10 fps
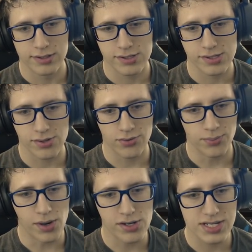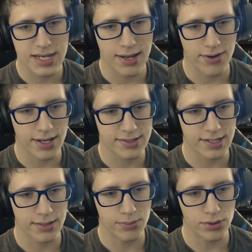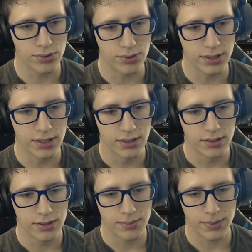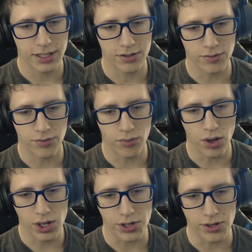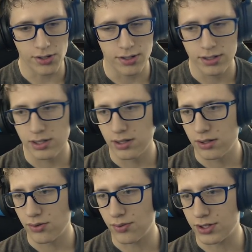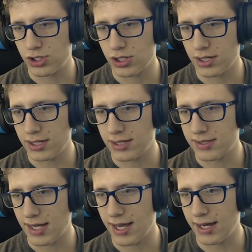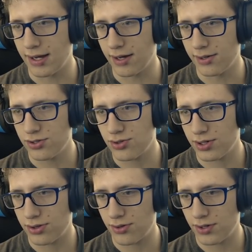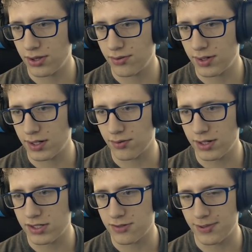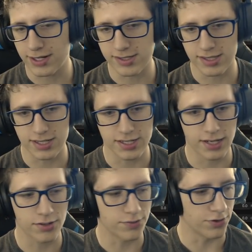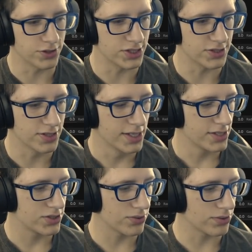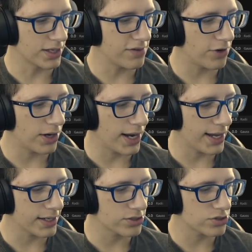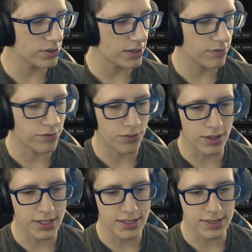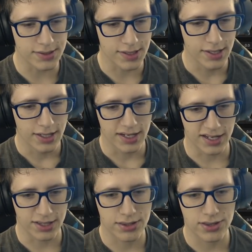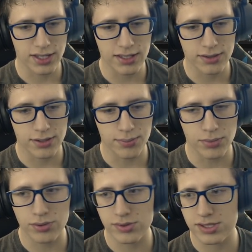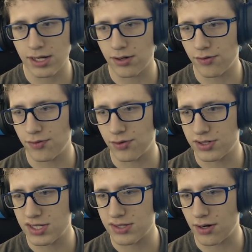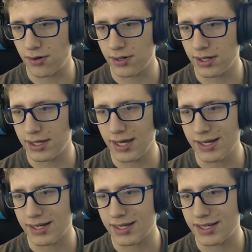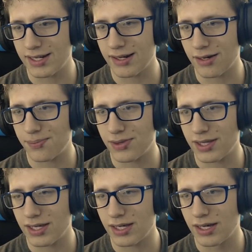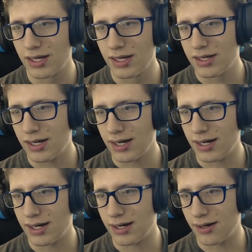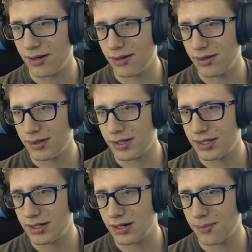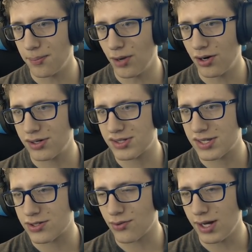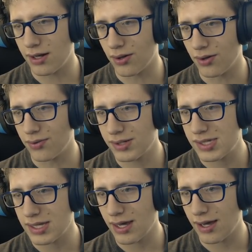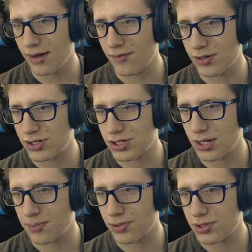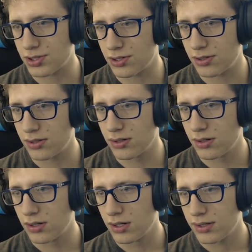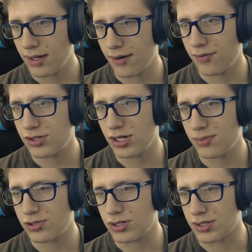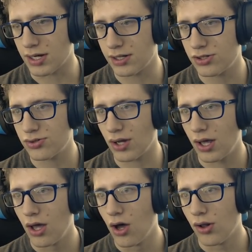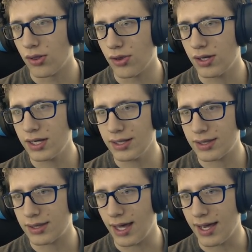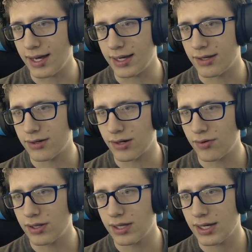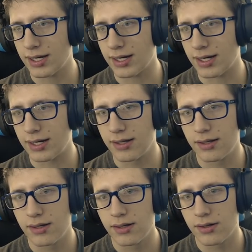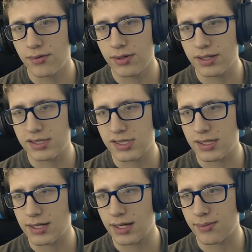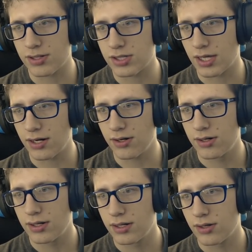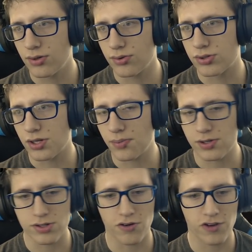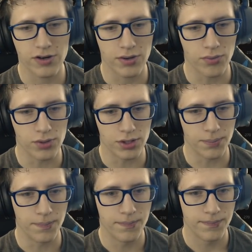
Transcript: So Mars now has a moon made of water which is at 133 degrees because of the tidal forces, so it'll never actually freeze. And I think the moon's tidal forces are, yeah, heated up the, uh, heated up Mars as well. What's the average temperature? Average temperature is 100. Look at that. You can really, uh, really see the damage there. Ooh, some parts are very warm.